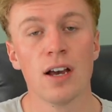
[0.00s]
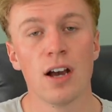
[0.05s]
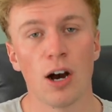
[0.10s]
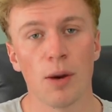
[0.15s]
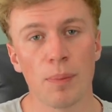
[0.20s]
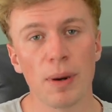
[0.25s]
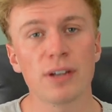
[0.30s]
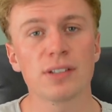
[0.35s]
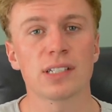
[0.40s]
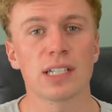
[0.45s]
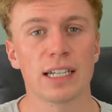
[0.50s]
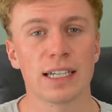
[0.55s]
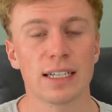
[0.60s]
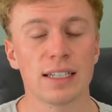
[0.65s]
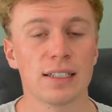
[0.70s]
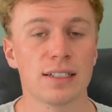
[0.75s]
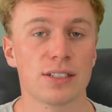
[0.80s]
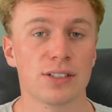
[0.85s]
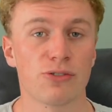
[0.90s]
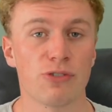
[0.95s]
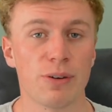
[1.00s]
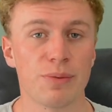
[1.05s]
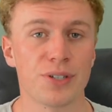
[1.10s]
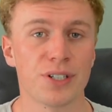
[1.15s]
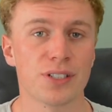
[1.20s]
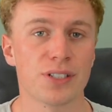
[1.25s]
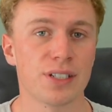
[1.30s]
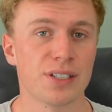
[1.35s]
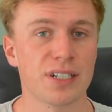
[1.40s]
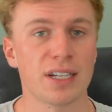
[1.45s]
I'll post a link in the
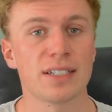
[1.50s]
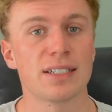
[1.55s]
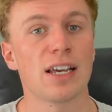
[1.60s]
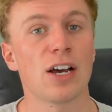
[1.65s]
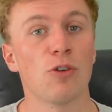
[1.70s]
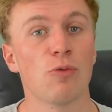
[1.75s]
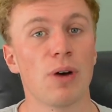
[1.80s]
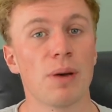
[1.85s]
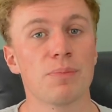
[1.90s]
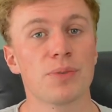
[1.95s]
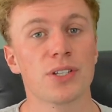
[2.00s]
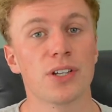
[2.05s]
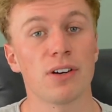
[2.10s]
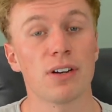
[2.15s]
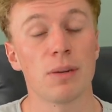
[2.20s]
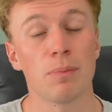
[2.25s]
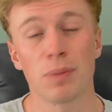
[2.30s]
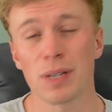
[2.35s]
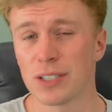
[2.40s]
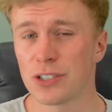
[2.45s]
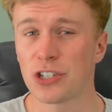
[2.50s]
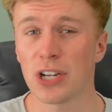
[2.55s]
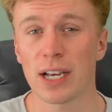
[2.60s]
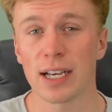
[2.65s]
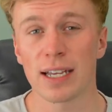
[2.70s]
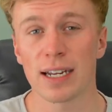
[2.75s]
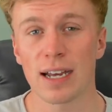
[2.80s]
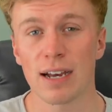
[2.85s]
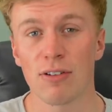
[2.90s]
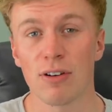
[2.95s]
description to the Data Help website, and please
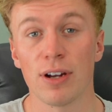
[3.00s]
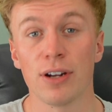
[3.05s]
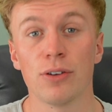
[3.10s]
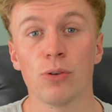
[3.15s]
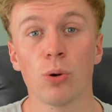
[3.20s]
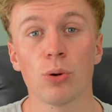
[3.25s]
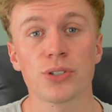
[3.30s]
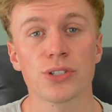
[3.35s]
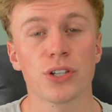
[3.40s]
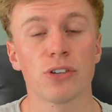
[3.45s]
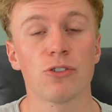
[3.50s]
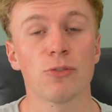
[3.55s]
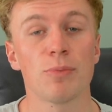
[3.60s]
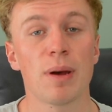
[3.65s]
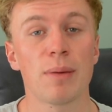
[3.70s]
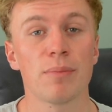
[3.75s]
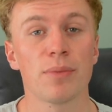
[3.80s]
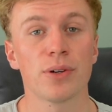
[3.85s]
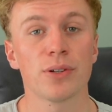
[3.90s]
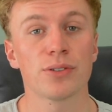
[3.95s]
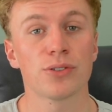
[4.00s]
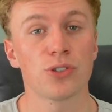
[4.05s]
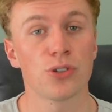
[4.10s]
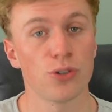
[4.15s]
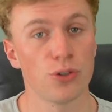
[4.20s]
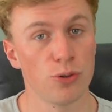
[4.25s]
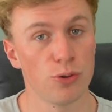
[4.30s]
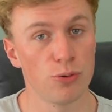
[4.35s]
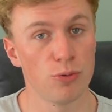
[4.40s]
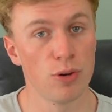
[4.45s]
check it out. And also remember
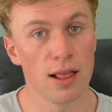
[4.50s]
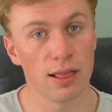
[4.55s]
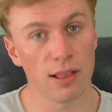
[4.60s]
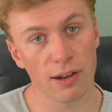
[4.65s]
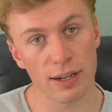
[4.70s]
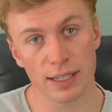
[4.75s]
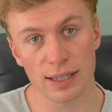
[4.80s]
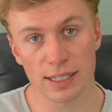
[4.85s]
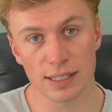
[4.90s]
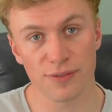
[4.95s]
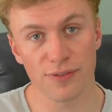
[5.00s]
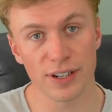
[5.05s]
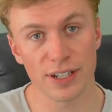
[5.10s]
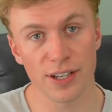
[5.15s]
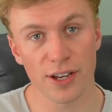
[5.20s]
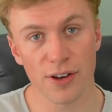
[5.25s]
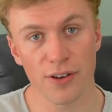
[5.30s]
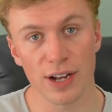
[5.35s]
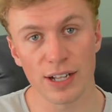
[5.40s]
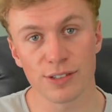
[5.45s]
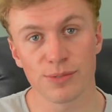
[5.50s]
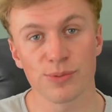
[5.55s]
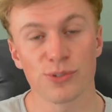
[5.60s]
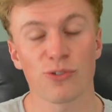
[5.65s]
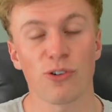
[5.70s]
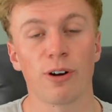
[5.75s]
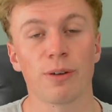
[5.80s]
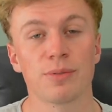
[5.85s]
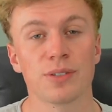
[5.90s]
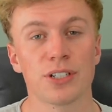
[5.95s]
to like this video and
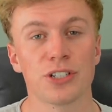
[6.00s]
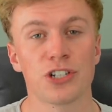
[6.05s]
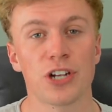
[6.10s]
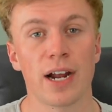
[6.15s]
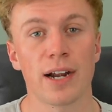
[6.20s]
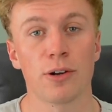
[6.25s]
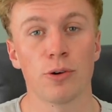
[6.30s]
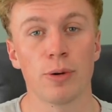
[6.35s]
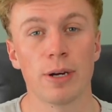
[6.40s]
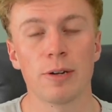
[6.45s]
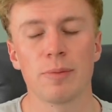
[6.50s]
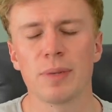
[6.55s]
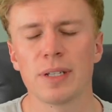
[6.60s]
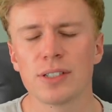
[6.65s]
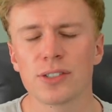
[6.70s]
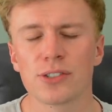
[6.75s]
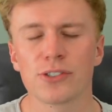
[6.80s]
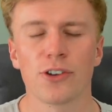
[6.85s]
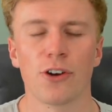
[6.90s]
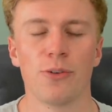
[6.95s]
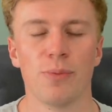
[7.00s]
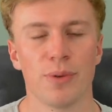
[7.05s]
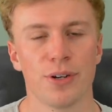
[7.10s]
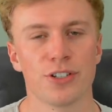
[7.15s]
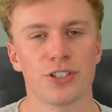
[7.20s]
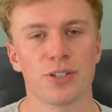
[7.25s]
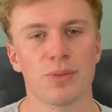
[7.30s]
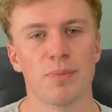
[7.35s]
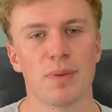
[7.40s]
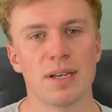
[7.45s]
subscribe to the channel. It means so
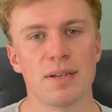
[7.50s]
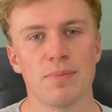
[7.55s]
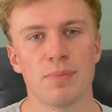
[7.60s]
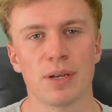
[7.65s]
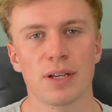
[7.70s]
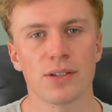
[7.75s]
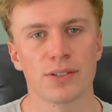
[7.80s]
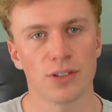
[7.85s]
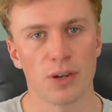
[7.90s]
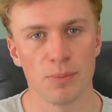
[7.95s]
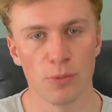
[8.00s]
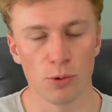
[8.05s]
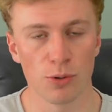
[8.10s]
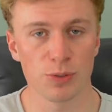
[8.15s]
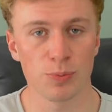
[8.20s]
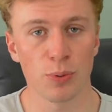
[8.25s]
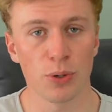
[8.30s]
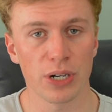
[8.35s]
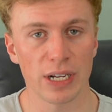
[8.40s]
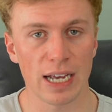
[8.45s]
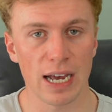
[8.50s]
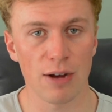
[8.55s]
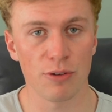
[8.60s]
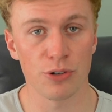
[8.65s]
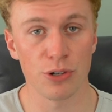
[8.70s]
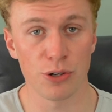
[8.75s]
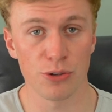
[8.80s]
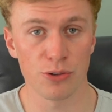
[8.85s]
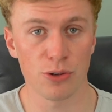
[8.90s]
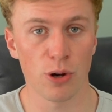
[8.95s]
much to me because I'm always putting
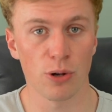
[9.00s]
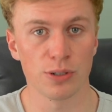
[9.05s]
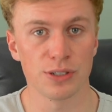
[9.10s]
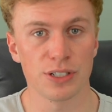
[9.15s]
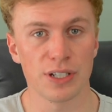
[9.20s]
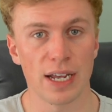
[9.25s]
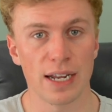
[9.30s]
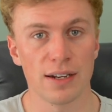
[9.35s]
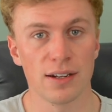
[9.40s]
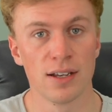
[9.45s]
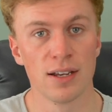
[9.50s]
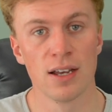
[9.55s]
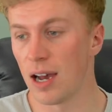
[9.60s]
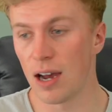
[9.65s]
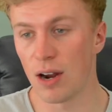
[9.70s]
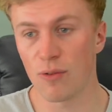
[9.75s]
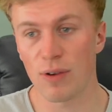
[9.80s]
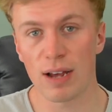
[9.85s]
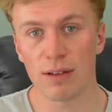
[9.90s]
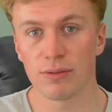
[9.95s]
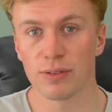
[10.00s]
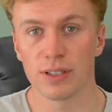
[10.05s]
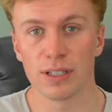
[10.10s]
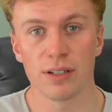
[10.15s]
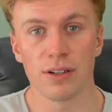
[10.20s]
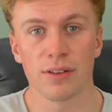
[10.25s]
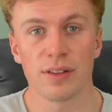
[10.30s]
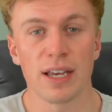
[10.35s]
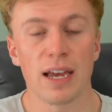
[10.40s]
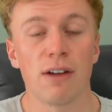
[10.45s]
out new content around, you
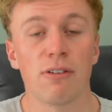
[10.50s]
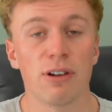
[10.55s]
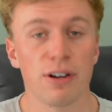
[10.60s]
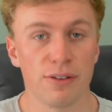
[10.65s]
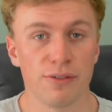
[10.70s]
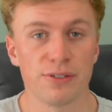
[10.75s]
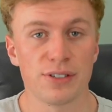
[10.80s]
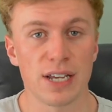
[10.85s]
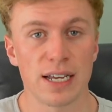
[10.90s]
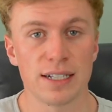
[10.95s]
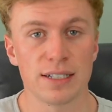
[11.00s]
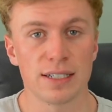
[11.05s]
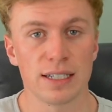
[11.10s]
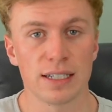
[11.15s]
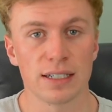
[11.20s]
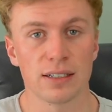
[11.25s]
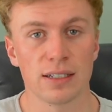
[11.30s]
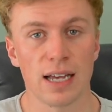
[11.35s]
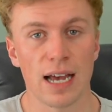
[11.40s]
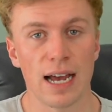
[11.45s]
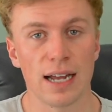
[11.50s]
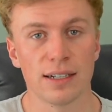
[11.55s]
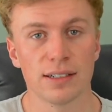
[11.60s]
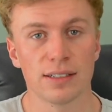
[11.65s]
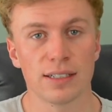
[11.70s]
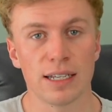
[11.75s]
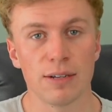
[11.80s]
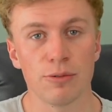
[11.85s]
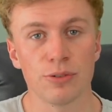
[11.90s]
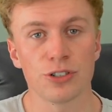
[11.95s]
know, the area of dating,
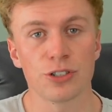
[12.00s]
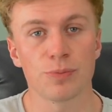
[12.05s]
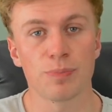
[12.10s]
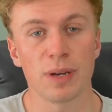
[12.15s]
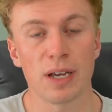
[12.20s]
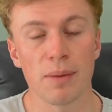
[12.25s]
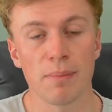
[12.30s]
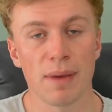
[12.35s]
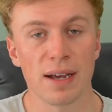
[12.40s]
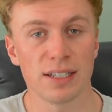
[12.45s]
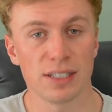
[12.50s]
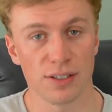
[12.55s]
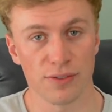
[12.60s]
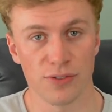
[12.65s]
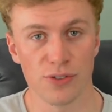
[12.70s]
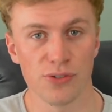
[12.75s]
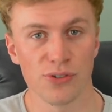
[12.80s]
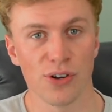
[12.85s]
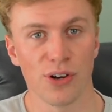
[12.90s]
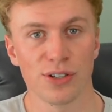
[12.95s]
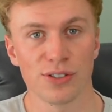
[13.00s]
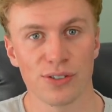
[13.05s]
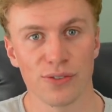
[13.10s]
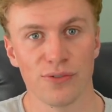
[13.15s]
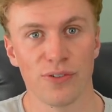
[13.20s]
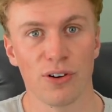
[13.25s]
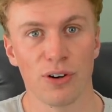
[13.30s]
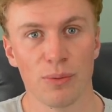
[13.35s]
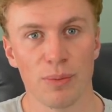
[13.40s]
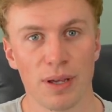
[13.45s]
and it would just be amazing for you guys to
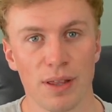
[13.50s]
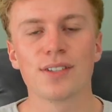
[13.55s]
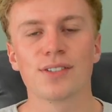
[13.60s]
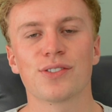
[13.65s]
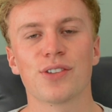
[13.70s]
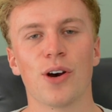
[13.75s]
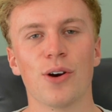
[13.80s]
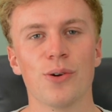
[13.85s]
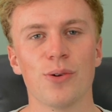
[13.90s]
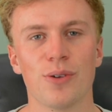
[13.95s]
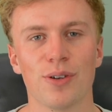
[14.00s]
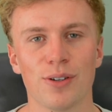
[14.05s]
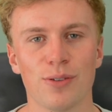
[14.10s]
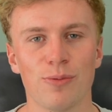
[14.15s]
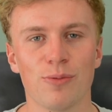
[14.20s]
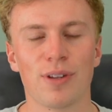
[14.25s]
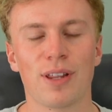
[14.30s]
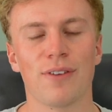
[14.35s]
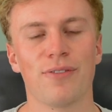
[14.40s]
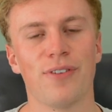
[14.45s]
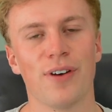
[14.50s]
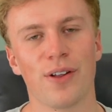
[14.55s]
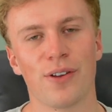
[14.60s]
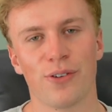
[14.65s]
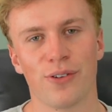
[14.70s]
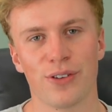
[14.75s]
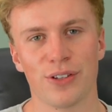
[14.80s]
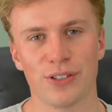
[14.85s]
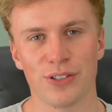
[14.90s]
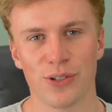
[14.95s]
follow me. So without
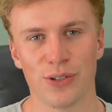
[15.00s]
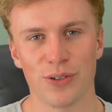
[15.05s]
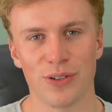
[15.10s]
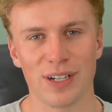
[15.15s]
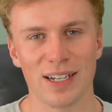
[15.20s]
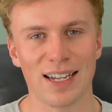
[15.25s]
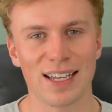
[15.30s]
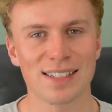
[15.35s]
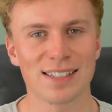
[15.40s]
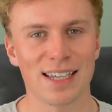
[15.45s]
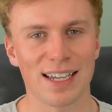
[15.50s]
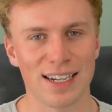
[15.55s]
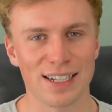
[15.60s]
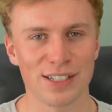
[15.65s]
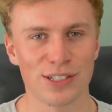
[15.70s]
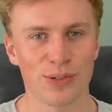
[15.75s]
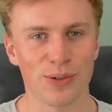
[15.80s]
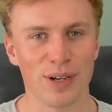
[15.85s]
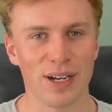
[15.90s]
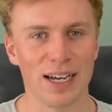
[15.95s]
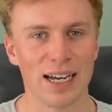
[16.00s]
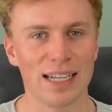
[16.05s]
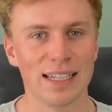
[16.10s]
further ado, let's get into it.